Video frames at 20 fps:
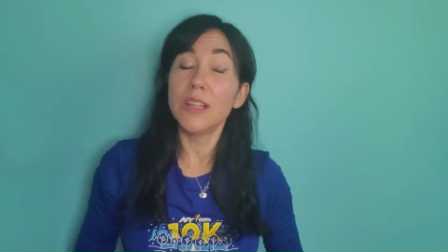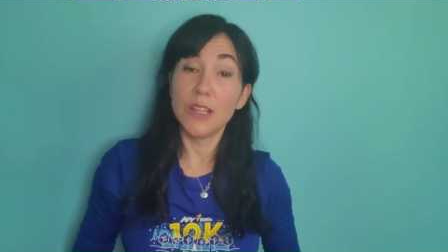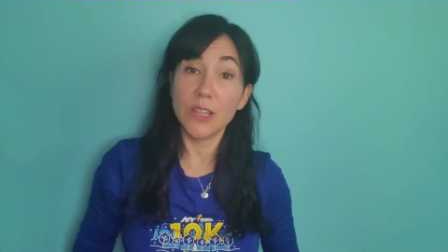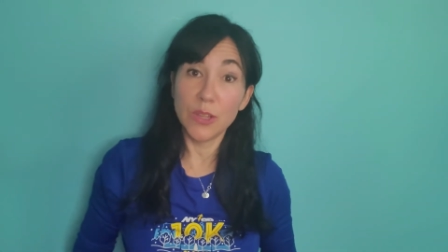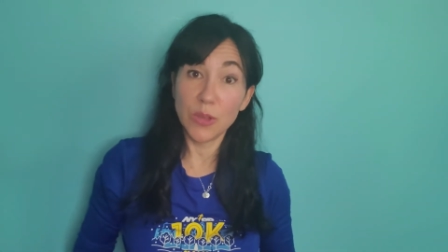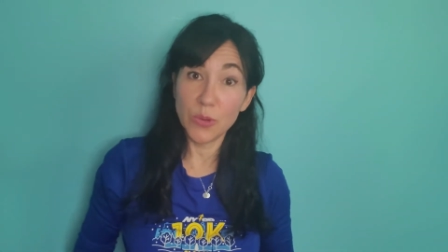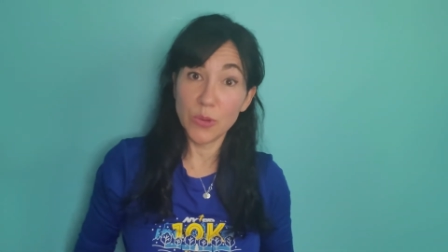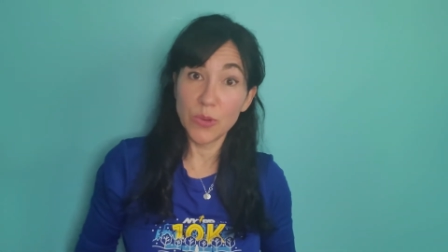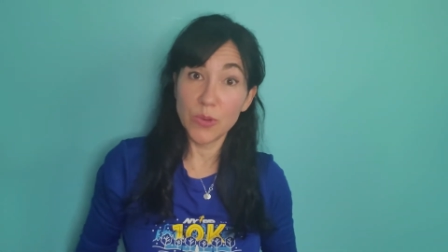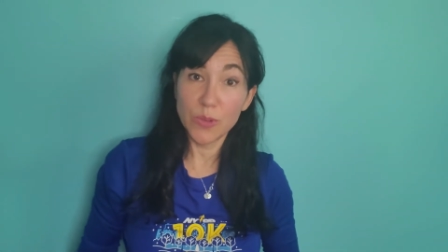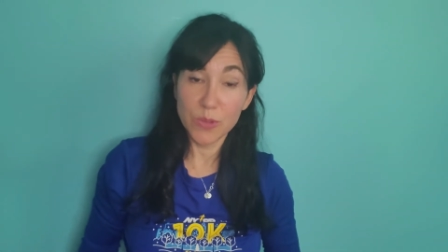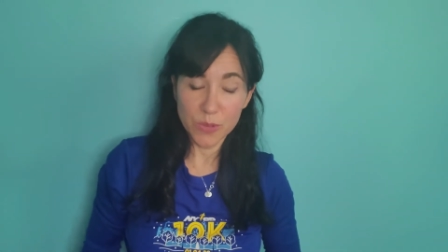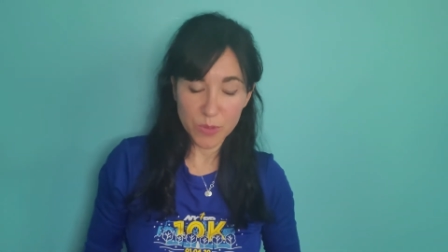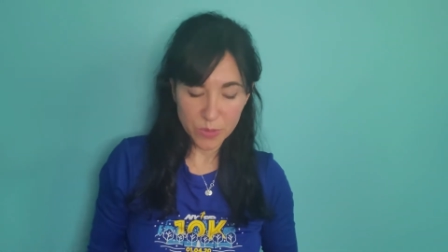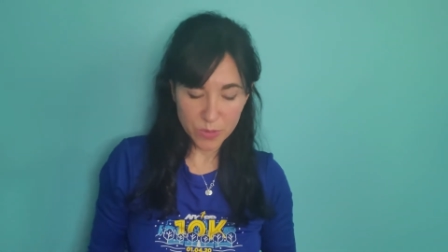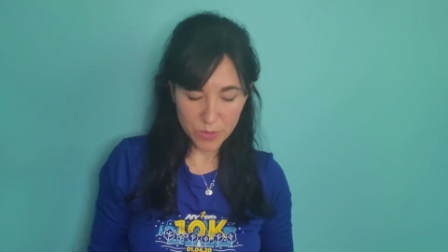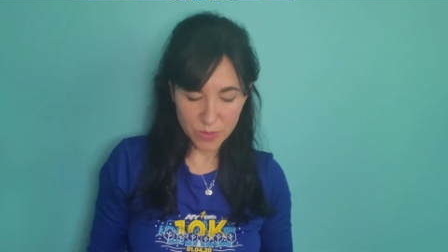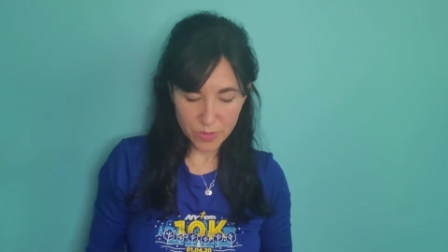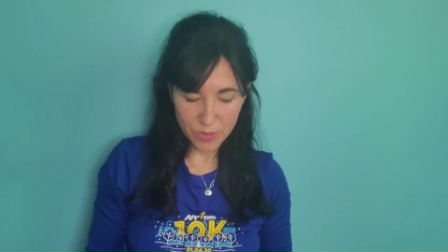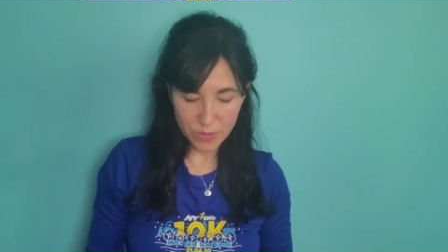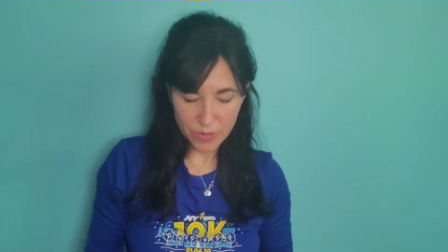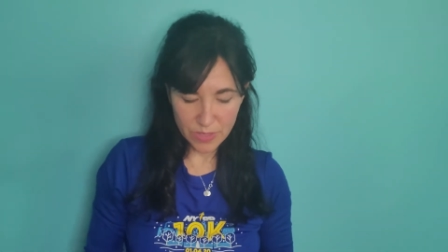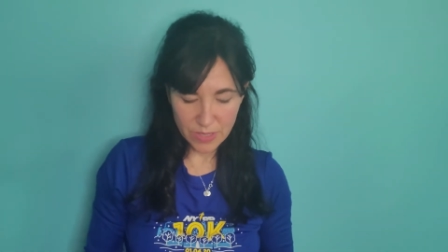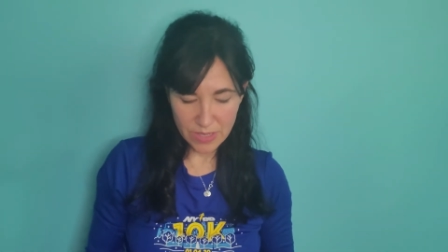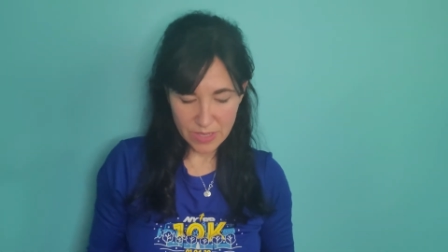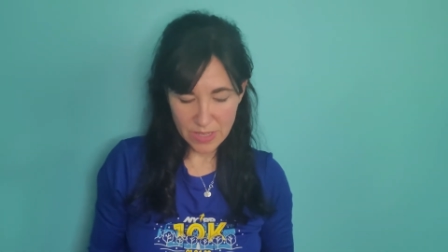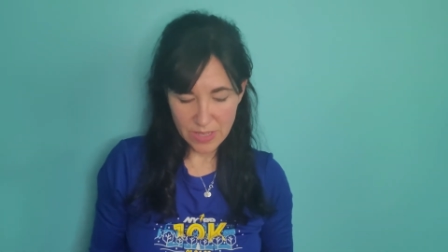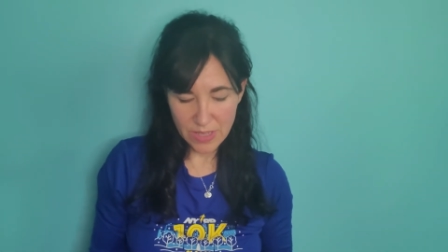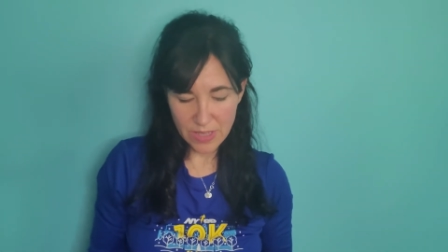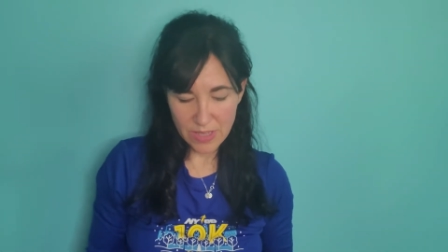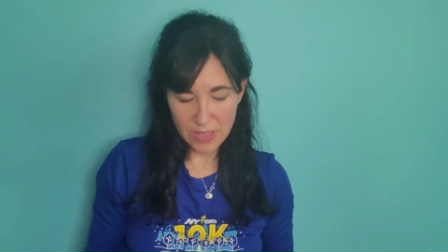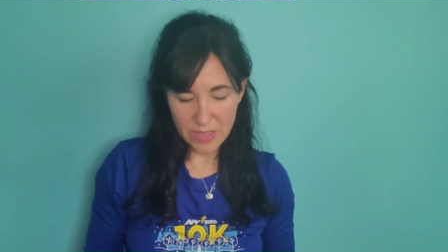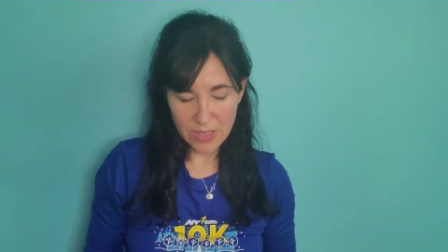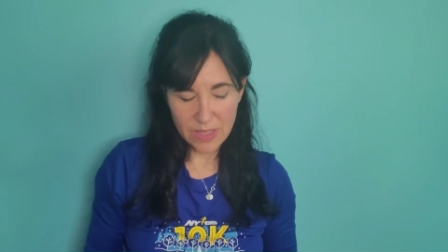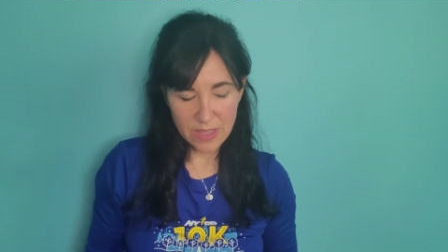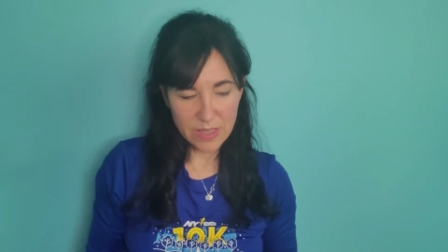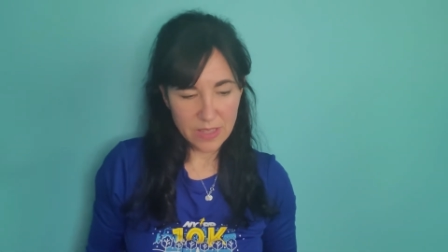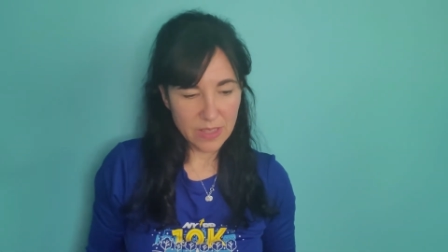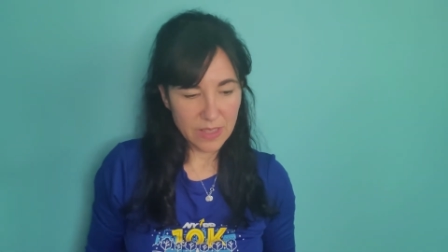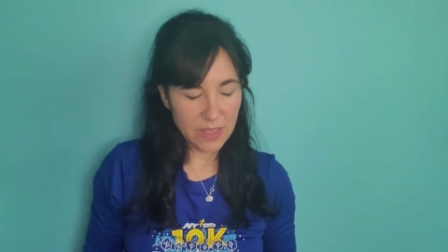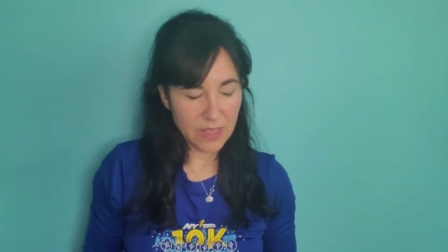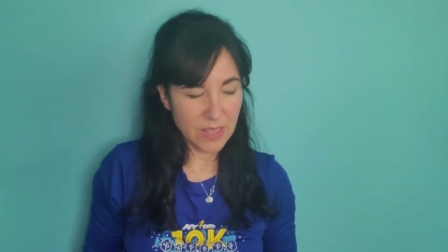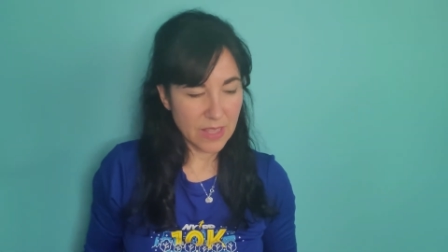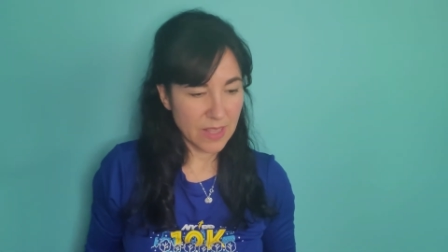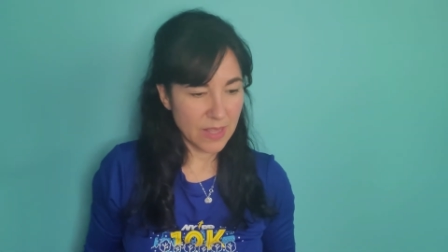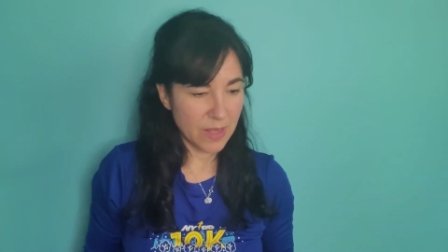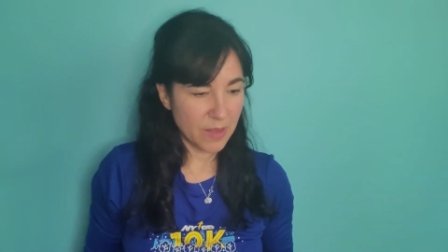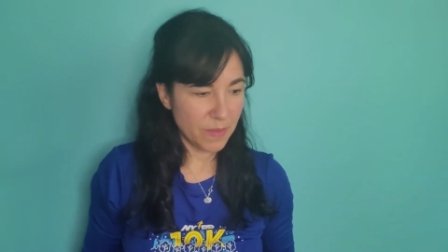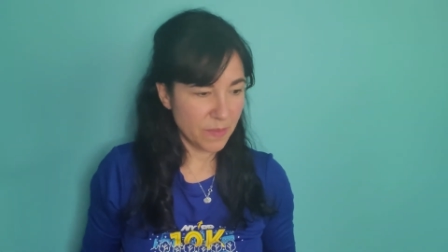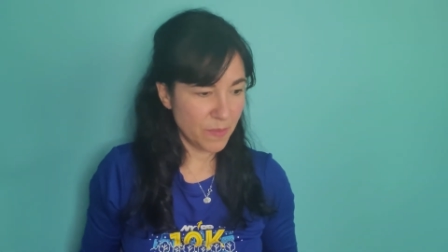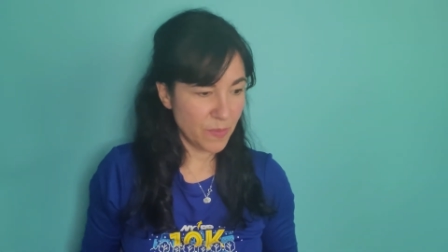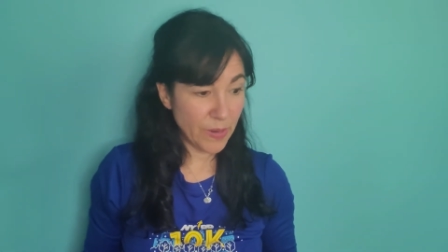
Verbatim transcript: a local um,